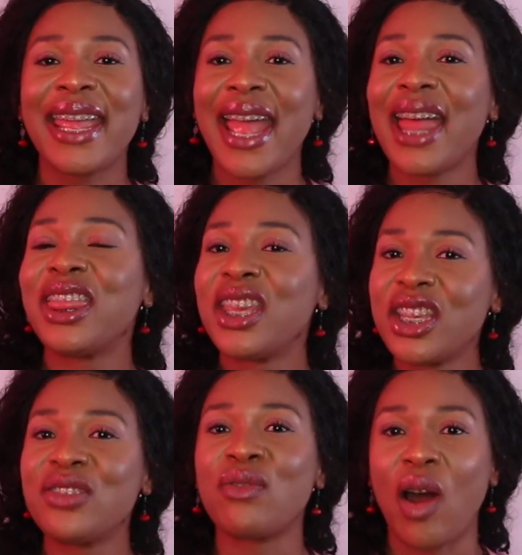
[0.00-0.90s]
Get
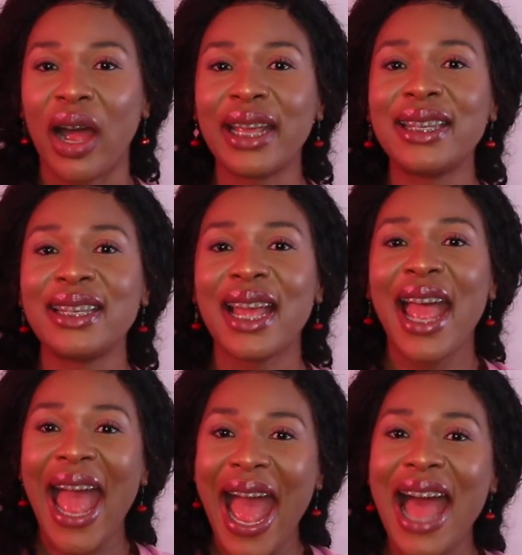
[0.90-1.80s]
these right
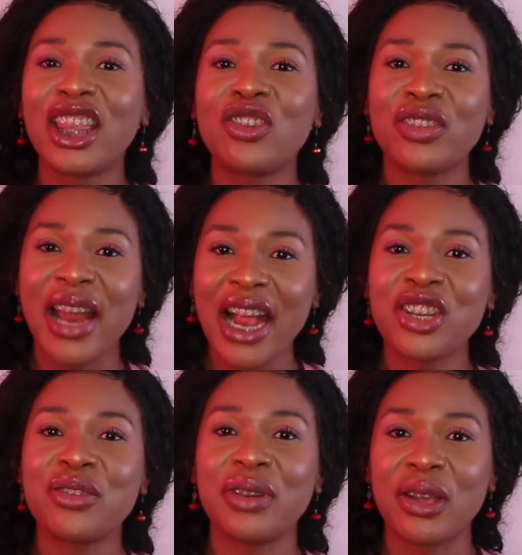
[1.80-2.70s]
and the
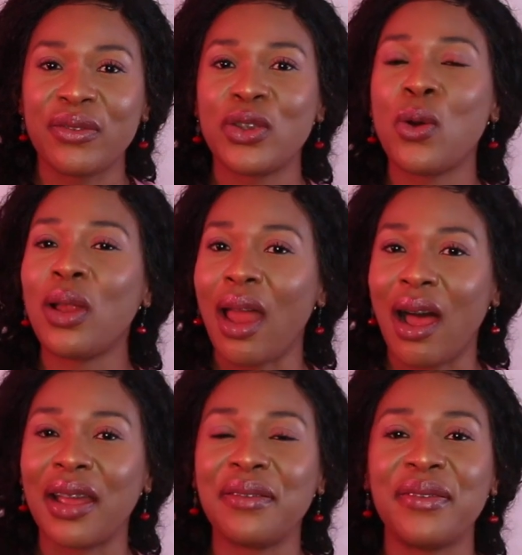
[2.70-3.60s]
trajectory of your
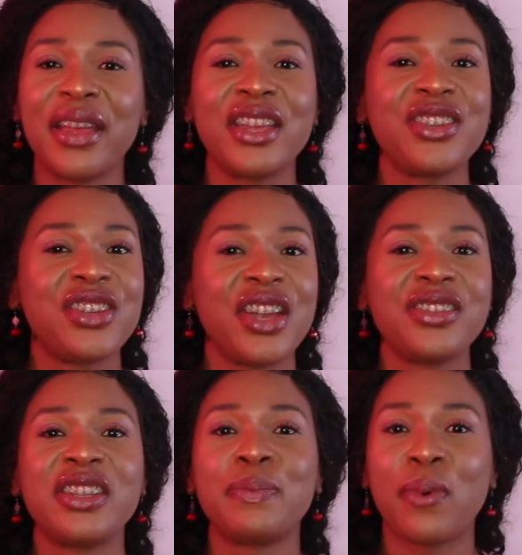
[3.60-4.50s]
life
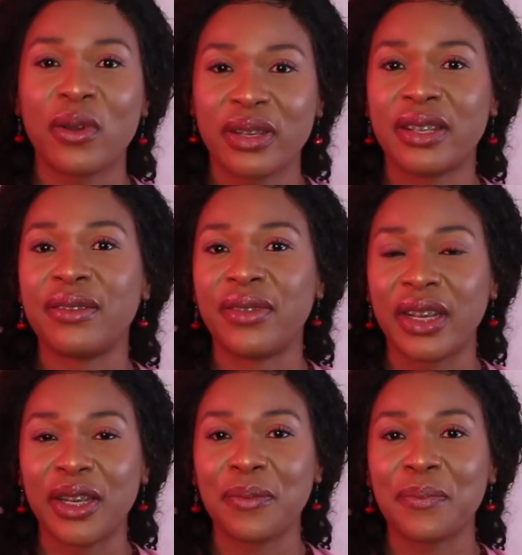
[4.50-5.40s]
changes positively.